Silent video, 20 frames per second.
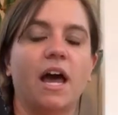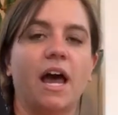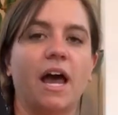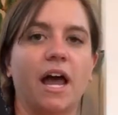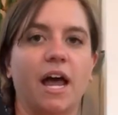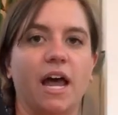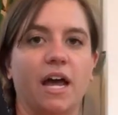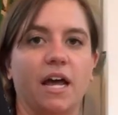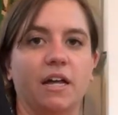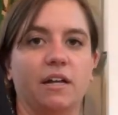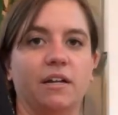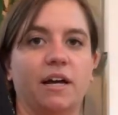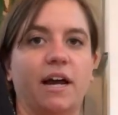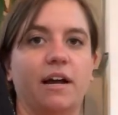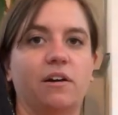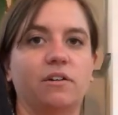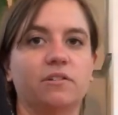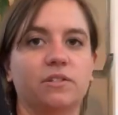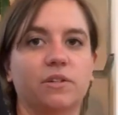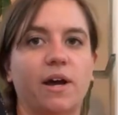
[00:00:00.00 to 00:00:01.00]
And
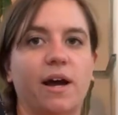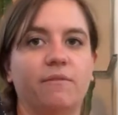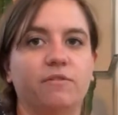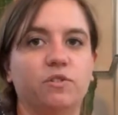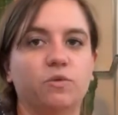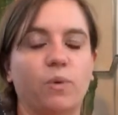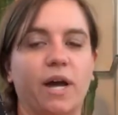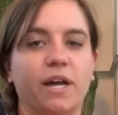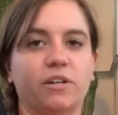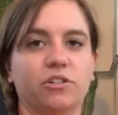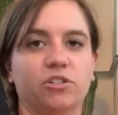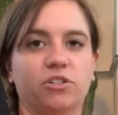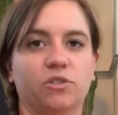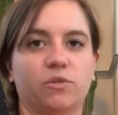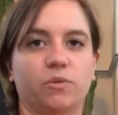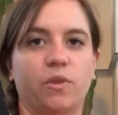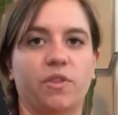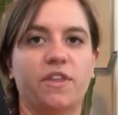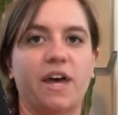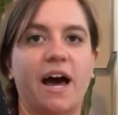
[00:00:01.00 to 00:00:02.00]
I also have sweat issues
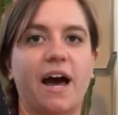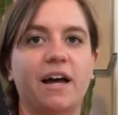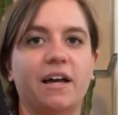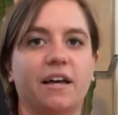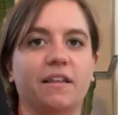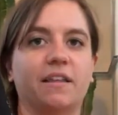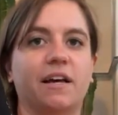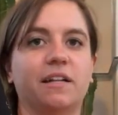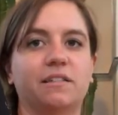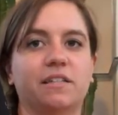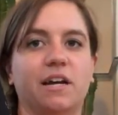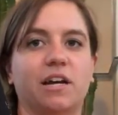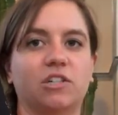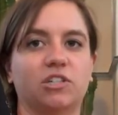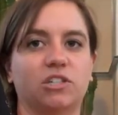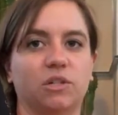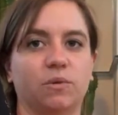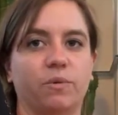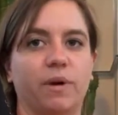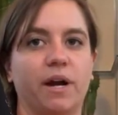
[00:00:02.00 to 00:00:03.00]
with that, and that's
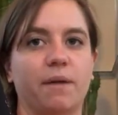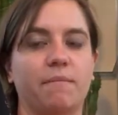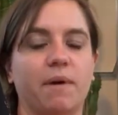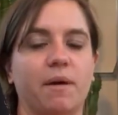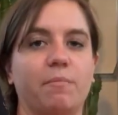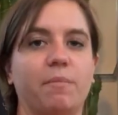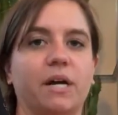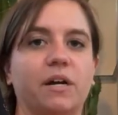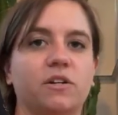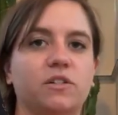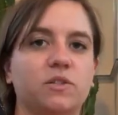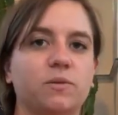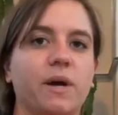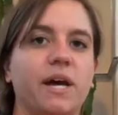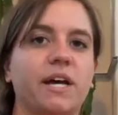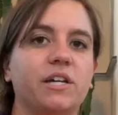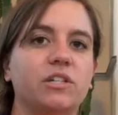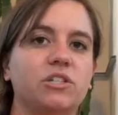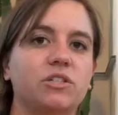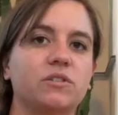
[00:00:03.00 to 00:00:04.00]
actually where my bigger
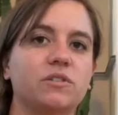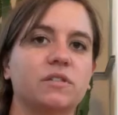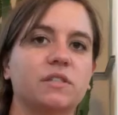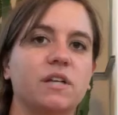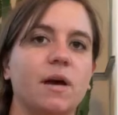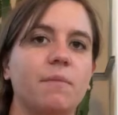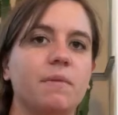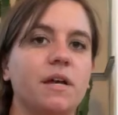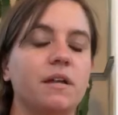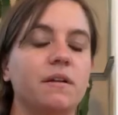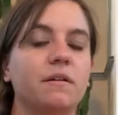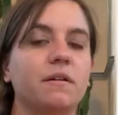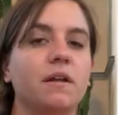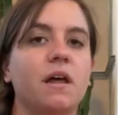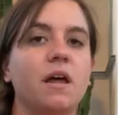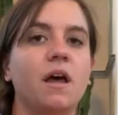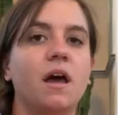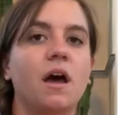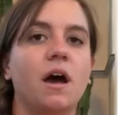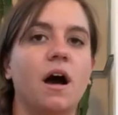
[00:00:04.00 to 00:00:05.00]
sweat issues come in
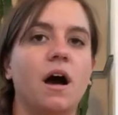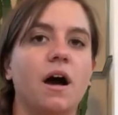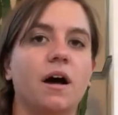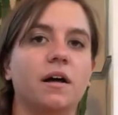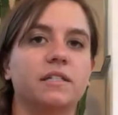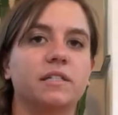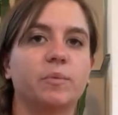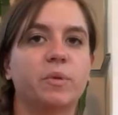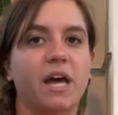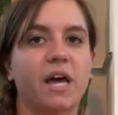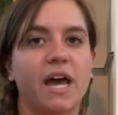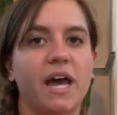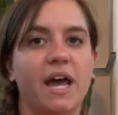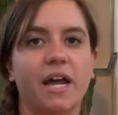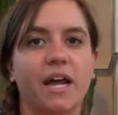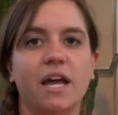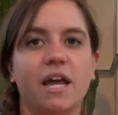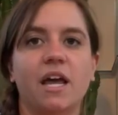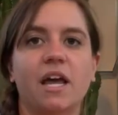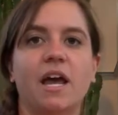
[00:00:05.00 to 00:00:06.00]
to
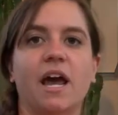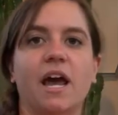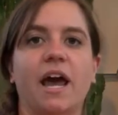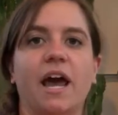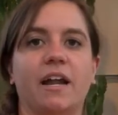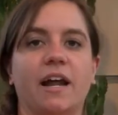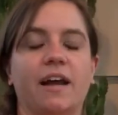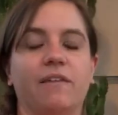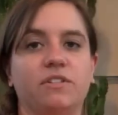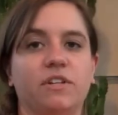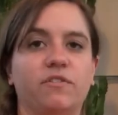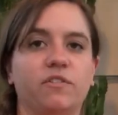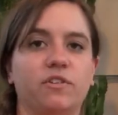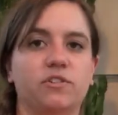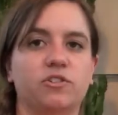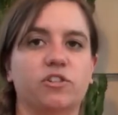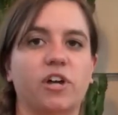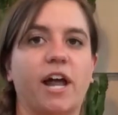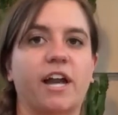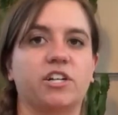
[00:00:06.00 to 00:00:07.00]
play. And I have
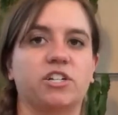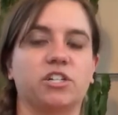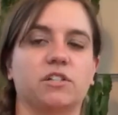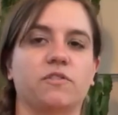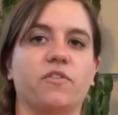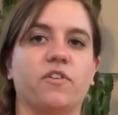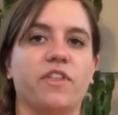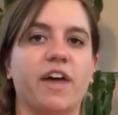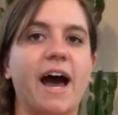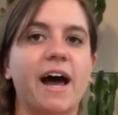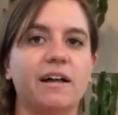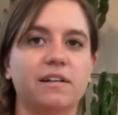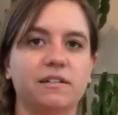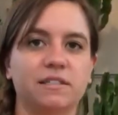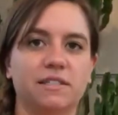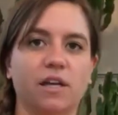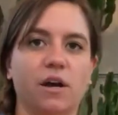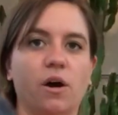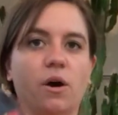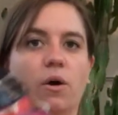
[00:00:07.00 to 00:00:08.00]
different strategies for that.
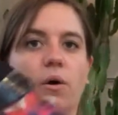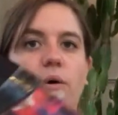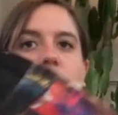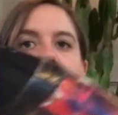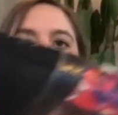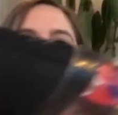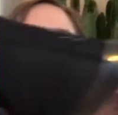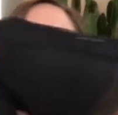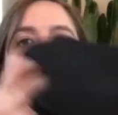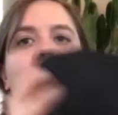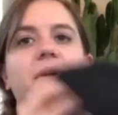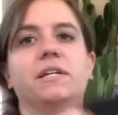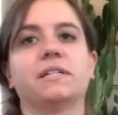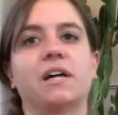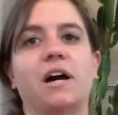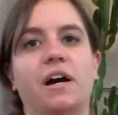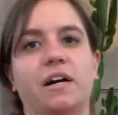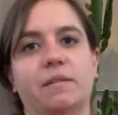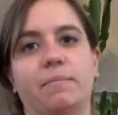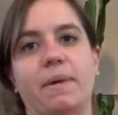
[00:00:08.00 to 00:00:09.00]
So I'm gonna
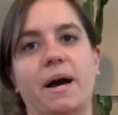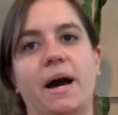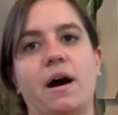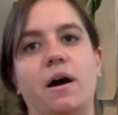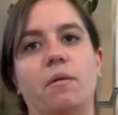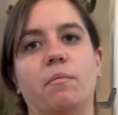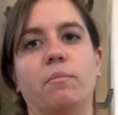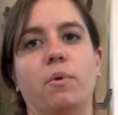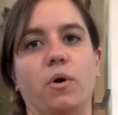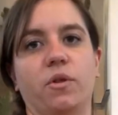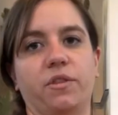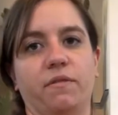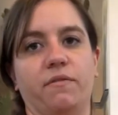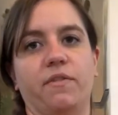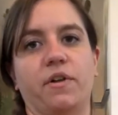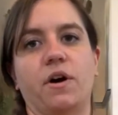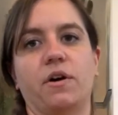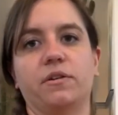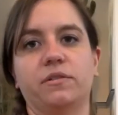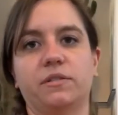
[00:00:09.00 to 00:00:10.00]
talk about both
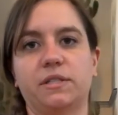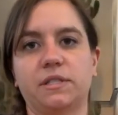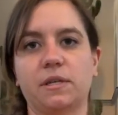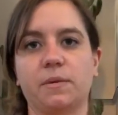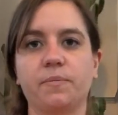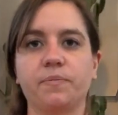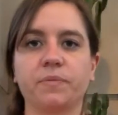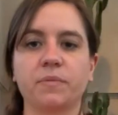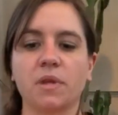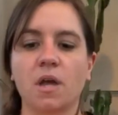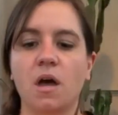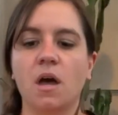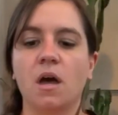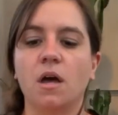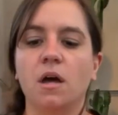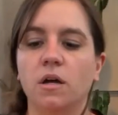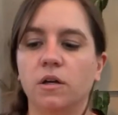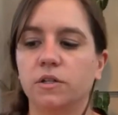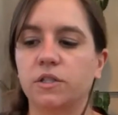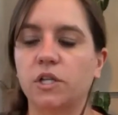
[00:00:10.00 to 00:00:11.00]
of those.
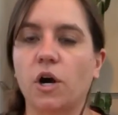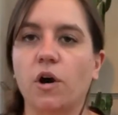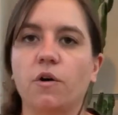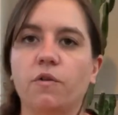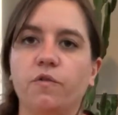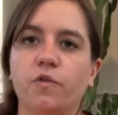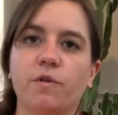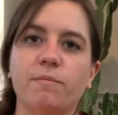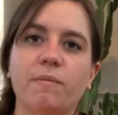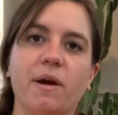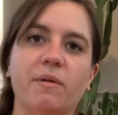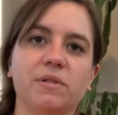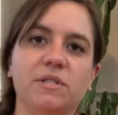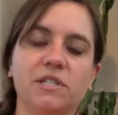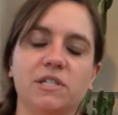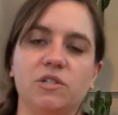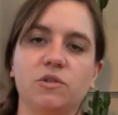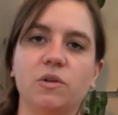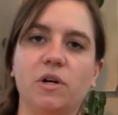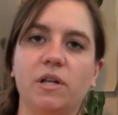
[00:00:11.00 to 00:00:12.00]
So for my
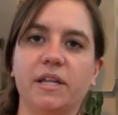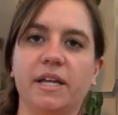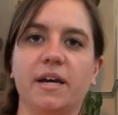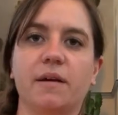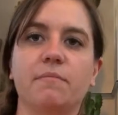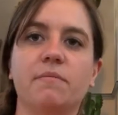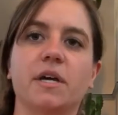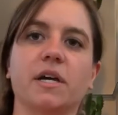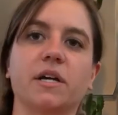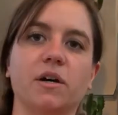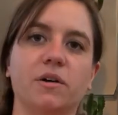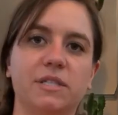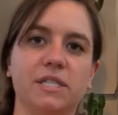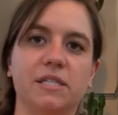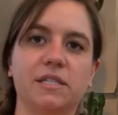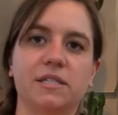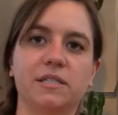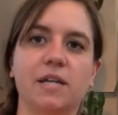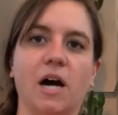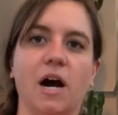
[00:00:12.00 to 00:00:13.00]
residual limb that goes
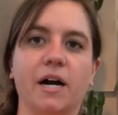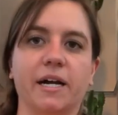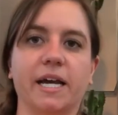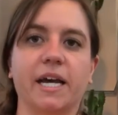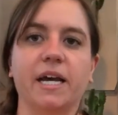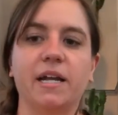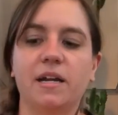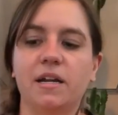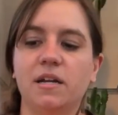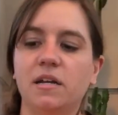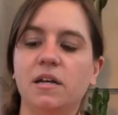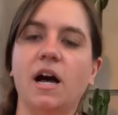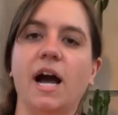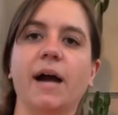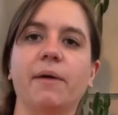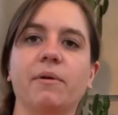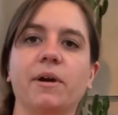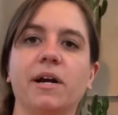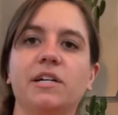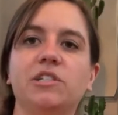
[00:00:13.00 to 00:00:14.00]
in the socket,
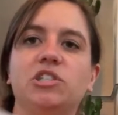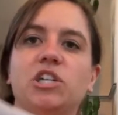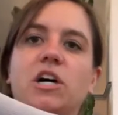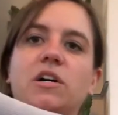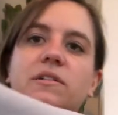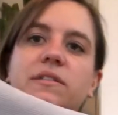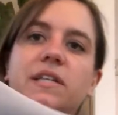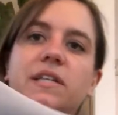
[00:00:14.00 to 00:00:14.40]
I wear a gel